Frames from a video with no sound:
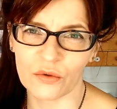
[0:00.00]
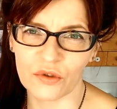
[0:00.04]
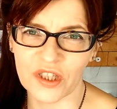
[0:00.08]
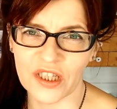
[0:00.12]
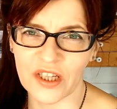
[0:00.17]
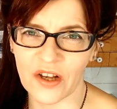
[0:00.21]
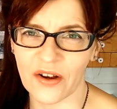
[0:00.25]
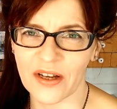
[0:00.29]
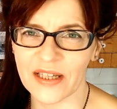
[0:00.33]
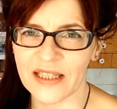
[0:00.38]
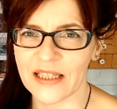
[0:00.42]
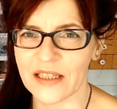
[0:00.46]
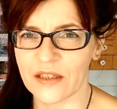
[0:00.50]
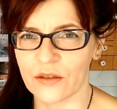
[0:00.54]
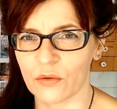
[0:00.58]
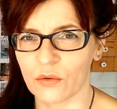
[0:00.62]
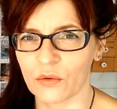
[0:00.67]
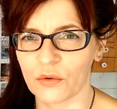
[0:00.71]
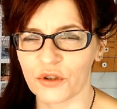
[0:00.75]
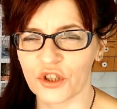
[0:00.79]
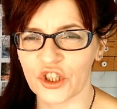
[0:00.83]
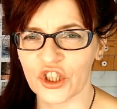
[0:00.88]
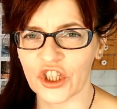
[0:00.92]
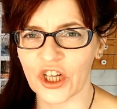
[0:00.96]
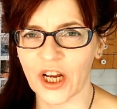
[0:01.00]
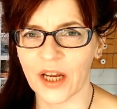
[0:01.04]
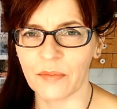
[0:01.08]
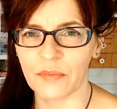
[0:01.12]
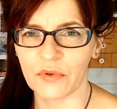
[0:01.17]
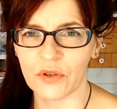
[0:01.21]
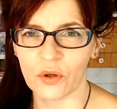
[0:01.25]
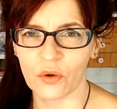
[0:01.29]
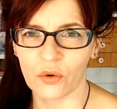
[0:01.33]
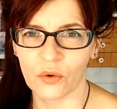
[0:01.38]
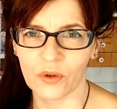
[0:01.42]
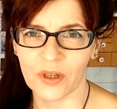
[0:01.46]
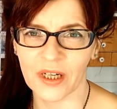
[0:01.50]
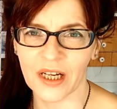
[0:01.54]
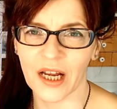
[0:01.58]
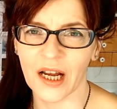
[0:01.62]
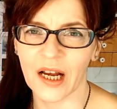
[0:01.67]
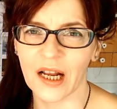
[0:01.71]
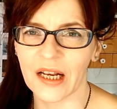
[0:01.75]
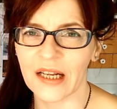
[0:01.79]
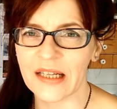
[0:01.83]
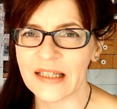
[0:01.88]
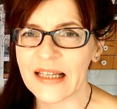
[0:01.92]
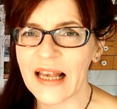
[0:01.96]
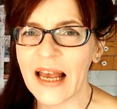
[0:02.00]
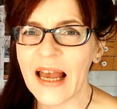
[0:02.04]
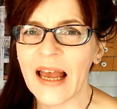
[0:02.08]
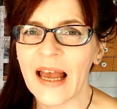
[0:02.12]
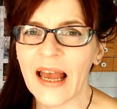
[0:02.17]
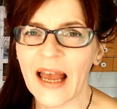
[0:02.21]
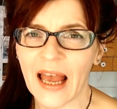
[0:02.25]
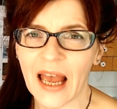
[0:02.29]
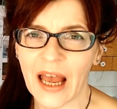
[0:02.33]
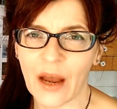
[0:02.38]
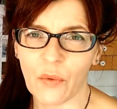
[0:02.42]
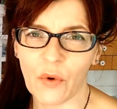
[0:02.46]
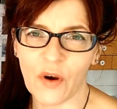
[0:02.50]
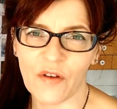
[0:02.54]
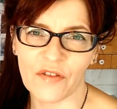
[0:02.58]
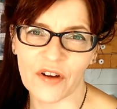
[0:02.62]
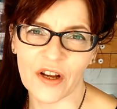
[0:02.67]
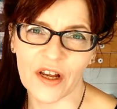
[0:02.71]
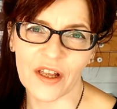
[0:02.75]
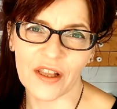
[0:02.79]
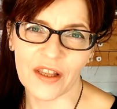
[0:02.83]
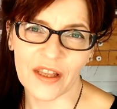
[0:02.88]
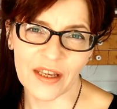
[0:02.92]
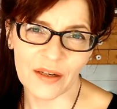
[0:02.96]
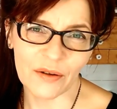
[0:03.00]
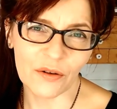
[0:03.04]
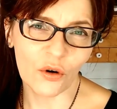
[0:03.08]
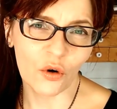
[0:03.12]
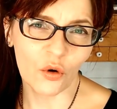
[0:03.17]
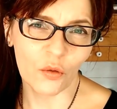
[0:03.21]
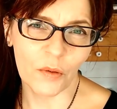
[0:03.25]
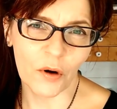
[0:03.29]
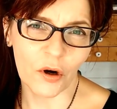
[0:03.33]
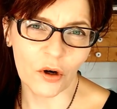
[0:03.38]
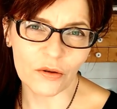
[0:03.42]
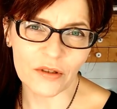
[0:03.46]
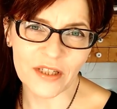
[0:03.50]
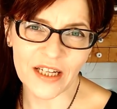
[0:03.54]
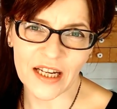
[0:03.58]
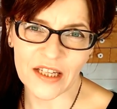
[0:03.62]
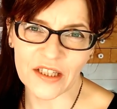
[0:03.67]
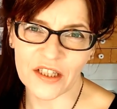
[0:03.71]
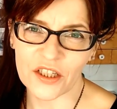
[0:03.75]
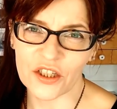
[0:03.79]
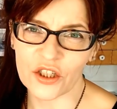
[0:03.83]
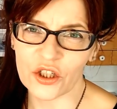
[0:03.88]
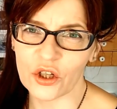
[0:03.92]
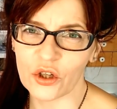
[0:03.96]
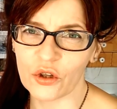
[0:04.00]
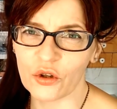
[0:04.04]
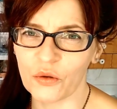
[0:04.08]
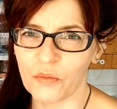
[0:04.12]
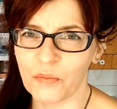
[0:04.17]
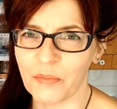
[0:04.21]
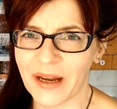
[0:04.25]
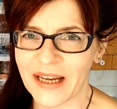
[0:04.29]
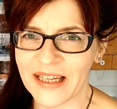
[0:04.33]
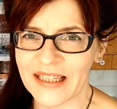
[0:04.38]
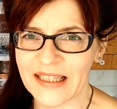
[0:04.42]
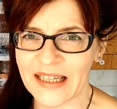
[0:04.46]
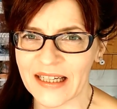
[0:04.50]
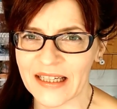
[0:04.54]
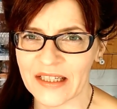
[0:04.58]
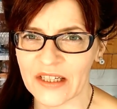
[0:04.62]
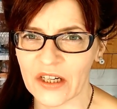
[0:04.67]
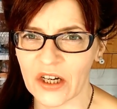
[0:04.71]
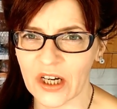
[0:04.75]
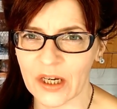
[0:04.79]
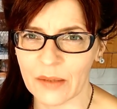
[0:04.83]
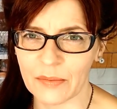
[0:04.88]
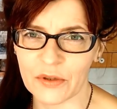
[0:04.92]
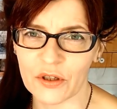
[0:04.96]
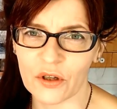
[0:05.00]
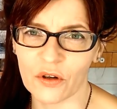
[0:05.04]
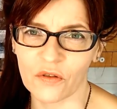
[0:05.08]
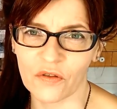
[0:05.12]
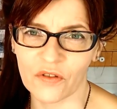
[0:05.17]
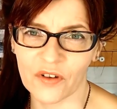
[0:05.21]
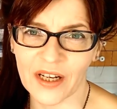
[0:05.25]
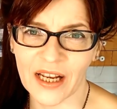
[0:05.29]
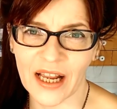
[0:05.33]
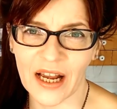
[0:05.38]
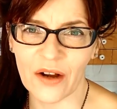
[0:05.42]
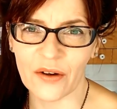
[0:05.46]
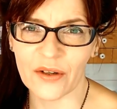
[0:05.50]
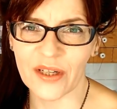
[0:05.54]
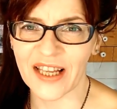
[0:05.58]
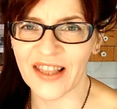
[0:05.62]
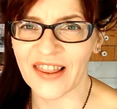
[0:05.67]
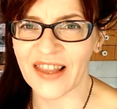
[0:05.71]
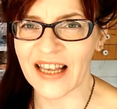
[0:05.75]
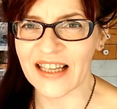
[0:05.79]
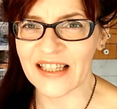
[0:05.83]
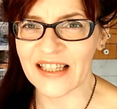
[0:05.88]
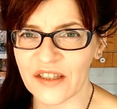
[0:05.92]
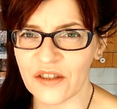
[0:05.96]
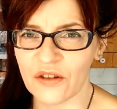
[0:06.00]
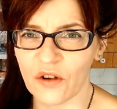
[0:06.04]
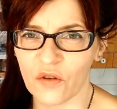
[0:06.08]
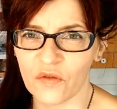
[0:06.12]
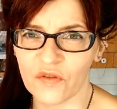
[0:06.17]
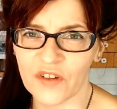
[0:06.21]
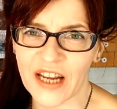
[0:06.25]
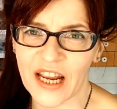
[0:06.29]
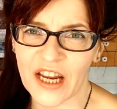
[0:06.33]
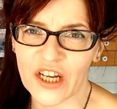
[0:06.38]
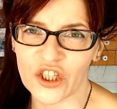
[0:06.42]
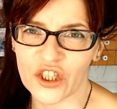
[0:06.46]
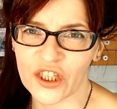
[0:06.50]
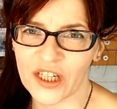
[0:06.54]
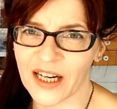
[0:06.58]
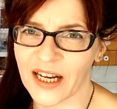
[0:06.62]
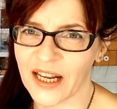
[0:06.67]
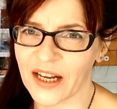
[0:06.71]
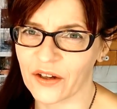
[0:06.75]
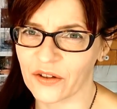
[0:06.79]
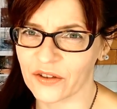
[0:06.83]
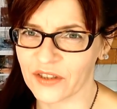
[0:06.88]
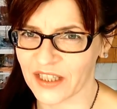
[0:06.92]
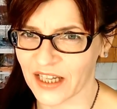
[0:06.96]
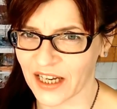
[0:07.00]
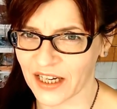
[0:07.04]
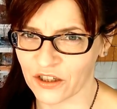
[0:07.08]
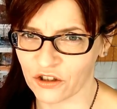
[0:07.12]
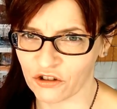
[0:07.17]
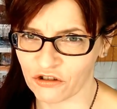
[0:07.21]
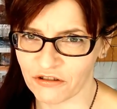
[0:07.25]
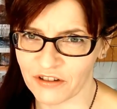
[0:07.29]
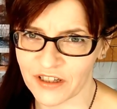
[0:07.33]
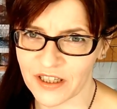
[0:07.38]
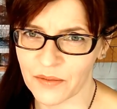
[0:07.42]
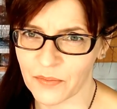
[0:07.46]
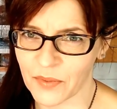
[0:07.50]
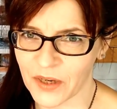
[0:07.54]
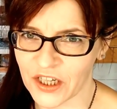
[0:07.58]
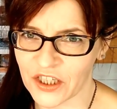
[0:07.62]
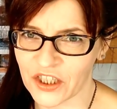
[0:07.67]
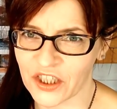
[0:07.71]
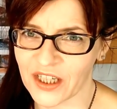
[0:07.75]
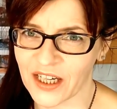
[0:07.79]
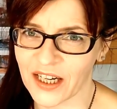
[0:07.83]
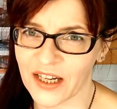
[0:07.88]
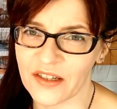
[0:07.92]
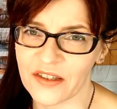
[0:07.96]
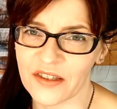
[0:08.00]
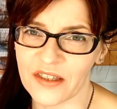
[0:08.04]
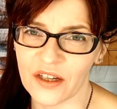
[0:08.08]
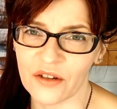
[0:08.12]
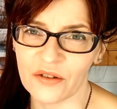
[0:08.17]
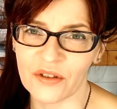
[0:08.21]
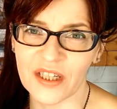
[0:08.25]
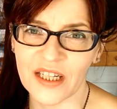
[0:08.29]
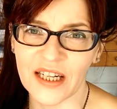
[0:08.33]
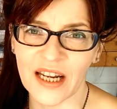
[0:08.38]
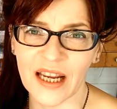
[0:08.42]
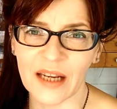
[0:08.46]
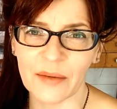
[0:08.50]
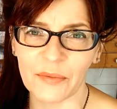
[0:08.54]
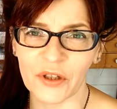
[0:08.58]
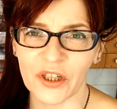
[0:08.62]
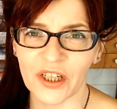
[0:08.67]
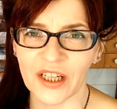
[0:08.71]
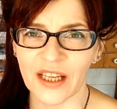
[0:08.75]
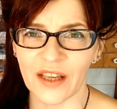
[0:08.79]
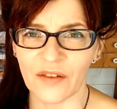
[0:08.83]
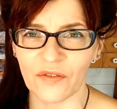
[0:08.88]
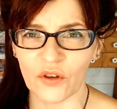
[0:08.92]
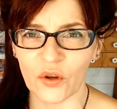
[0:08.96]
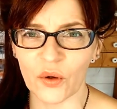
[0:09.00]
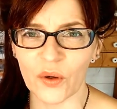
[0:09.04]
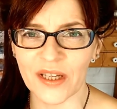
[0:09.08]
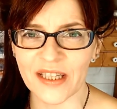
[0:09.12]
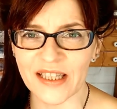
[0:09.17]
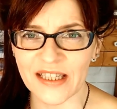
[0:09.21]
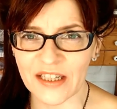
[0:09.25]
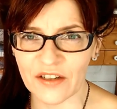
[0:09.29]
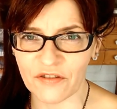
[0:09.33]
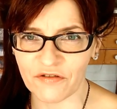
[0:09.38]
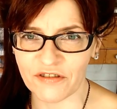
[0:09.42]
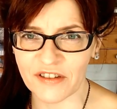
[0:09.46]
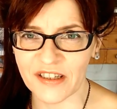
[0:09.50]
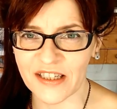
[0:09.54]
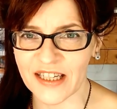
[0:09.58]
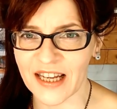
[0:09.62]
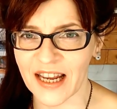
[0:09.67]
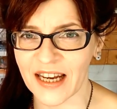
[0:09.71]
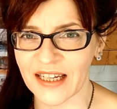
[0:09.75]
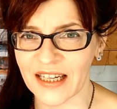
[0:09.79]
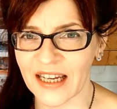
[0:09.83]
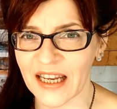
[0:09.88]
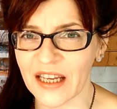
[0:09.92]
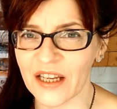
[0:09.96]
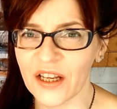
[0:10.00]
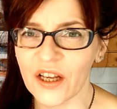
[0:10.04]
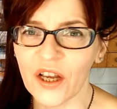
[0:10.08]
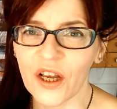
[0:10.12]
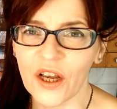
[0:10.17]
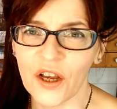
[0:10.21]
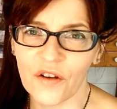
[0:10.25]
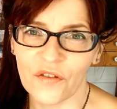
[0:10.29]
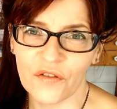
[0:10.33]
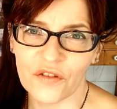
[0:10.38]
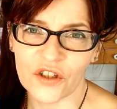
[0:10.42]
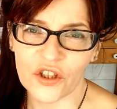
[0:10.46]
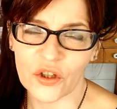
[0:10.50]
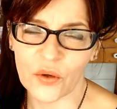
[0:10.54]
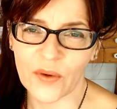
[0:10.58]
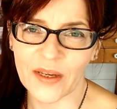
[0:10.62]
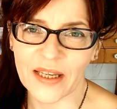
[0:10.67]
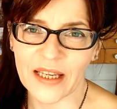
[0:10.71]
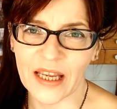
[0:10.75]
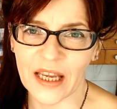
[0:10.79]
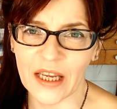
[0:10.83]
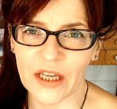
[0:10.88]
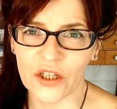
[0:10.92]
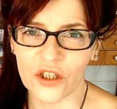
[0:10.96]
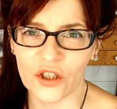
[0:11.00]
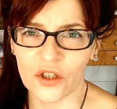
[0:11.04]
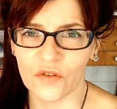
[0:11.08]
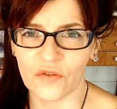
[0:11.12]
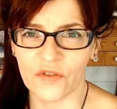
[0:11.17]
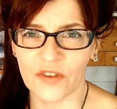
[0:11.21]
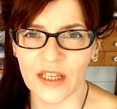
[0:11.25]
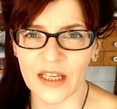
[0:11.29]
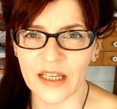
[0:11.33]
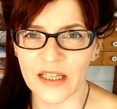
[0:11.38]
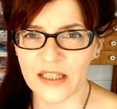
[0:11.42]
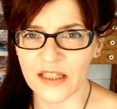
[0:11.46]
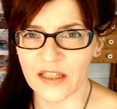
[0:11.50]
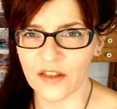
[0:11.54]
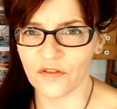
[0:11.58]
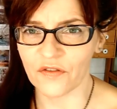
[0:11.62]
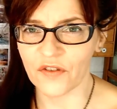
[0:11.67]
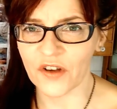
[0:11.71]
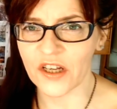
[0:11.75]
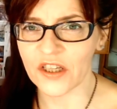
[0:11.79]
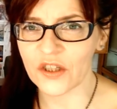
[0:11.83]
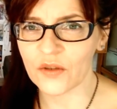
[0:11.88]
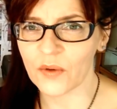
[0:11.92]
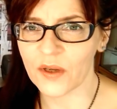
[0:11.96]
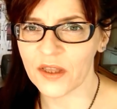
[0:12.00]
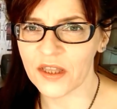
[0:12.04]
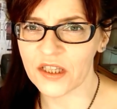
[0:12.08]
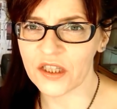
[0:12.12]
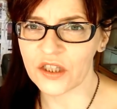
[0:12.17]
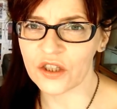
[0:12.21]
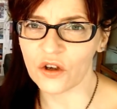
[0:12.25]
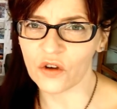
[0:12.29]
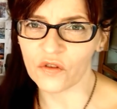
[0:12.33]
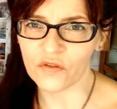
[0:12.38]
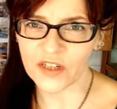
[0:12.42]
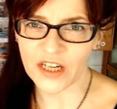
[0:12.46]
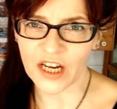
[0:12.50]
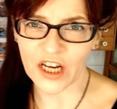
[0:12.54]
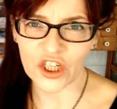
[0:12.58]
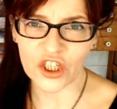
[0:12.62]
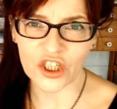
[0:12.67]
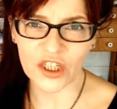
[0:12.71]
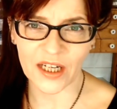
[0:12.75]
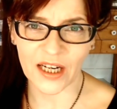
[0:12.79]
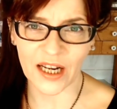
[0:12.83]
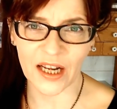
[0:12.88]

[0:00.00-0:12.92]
all sizes, all shapes, all colours. However, it all boils down to two basic types of cloud and soft edge clouds and crisp edge clouds. So today I'm going to give you a different technique for doing each of these. The first one, the soft edge